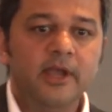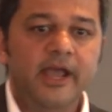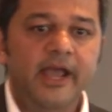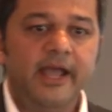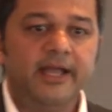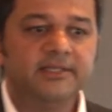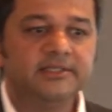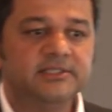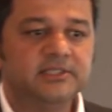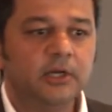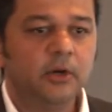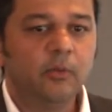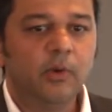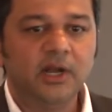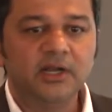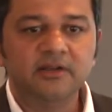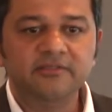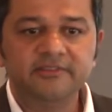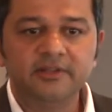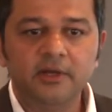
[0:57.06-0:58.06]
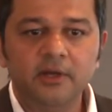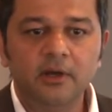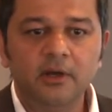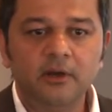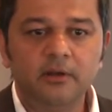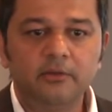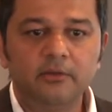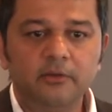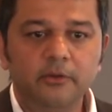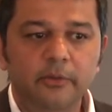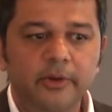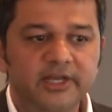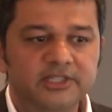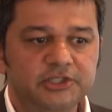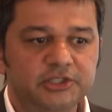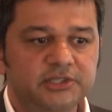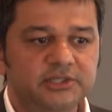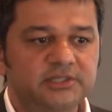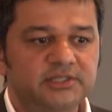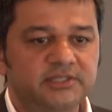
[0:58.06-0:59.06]
And so one of the
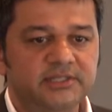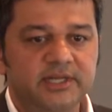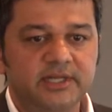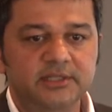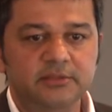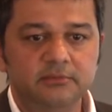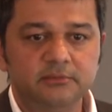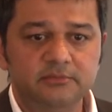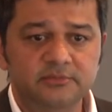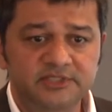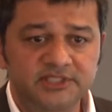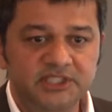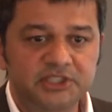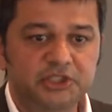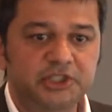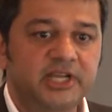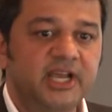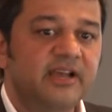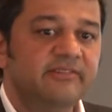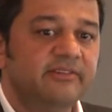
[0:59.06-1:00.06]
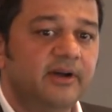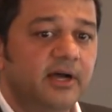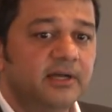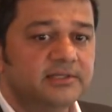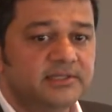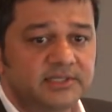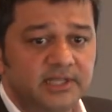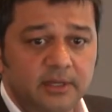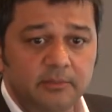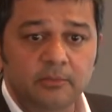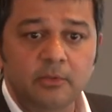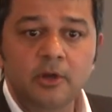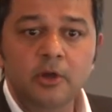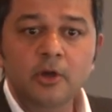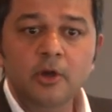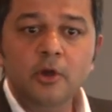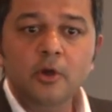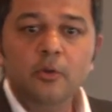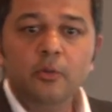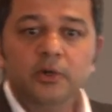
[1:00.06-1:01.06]
questions that ZGF asked them
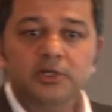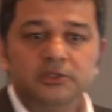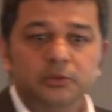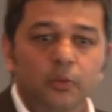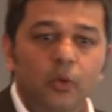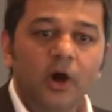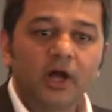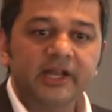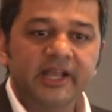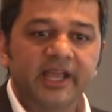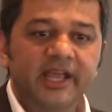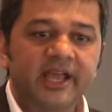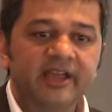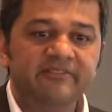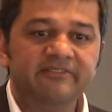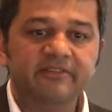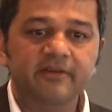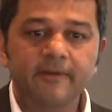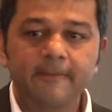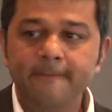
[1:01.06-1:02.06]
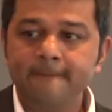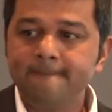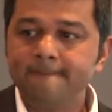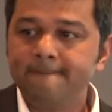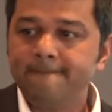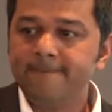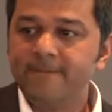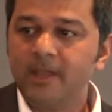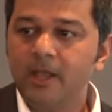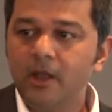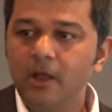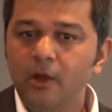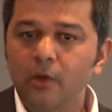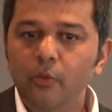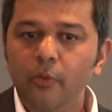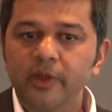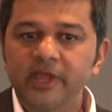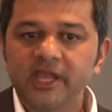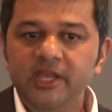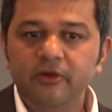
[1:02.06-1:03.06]
was, what if
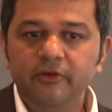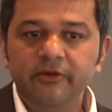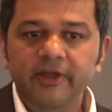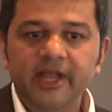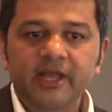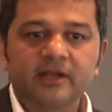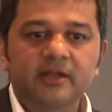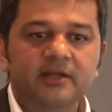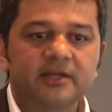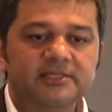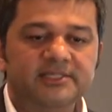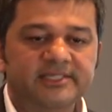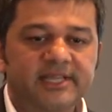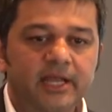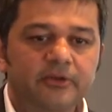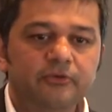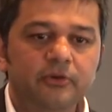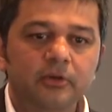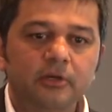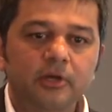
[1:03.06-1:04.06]
we created a central